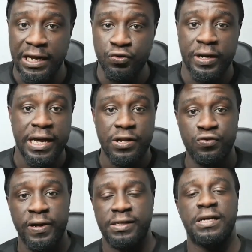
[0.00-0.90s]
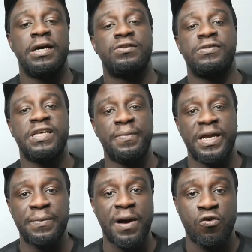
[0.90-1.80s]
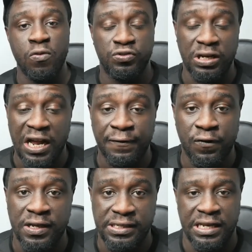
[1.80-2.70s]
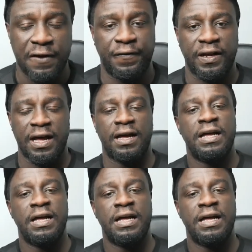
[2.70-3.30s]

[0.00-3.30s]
UK and US to send money back home to loved ones in Africa.